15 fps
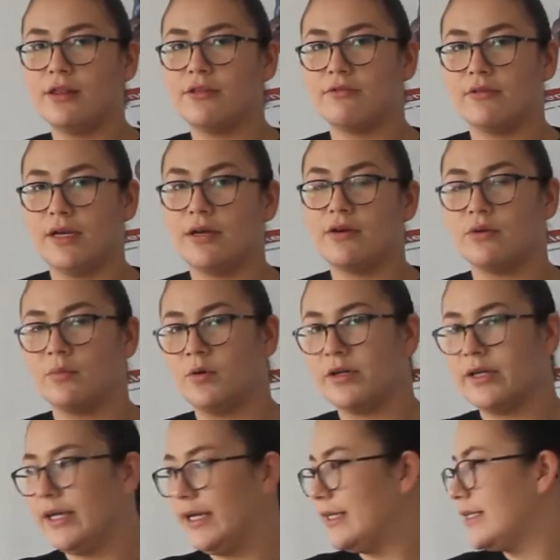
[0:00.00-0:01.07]
3 or more
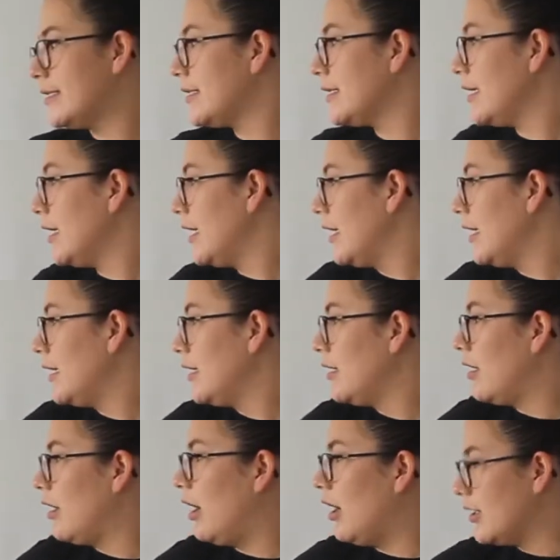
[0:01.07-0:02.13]
nights,
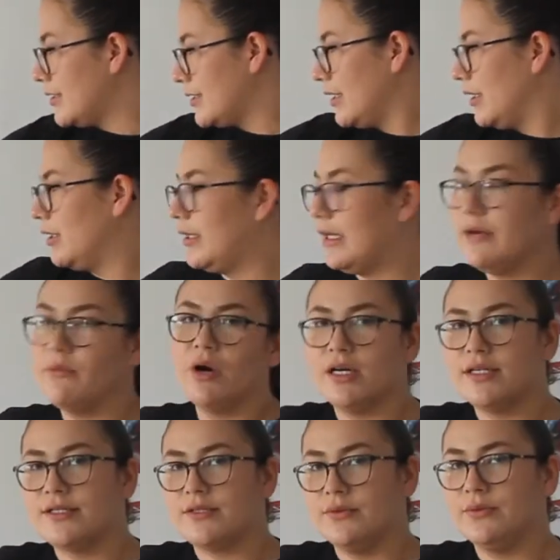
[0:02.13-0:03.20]
asa
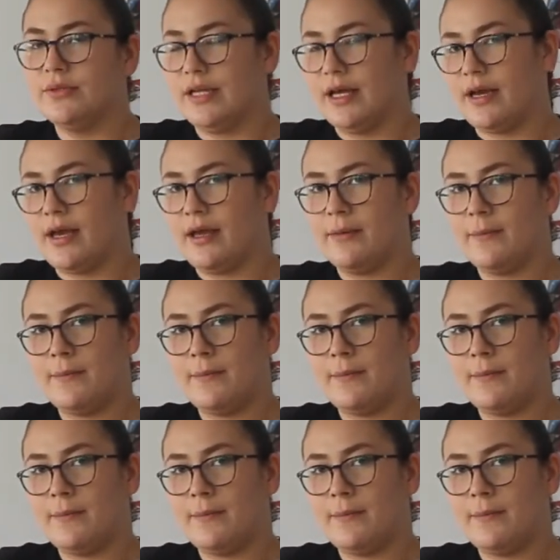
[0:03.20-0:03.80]
niwasundage.